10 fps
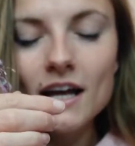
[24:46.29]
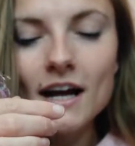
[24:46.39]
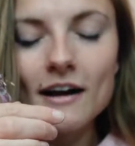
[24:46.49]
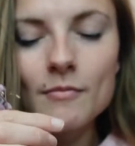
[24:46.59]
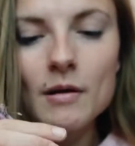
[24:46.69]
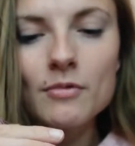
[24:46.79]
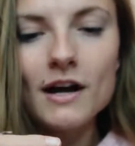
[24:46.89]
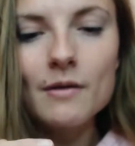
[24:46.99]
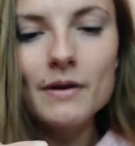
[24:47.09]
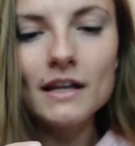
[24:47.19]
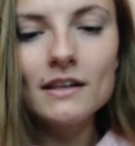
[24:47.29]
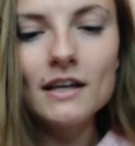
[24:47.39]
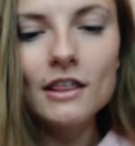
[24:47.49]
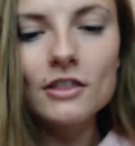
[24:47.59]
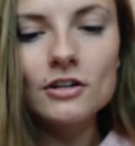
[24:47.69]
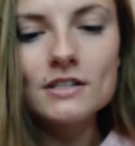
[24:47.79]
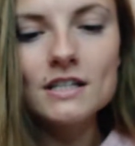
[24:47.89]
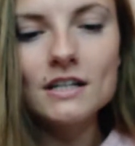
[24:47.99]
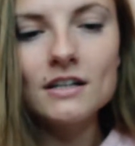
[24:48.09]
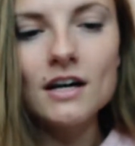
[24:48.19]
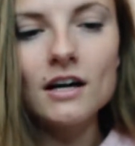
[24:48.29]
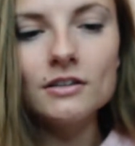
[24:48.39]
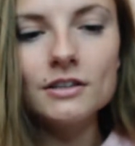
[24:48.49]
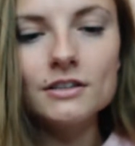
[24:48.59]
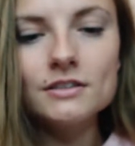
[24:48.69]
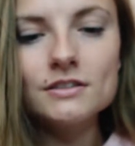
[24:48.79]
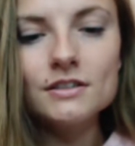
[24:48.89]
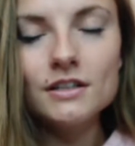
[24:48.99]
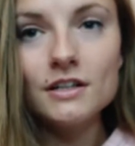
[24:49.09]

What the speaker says: And I remember I paid like $13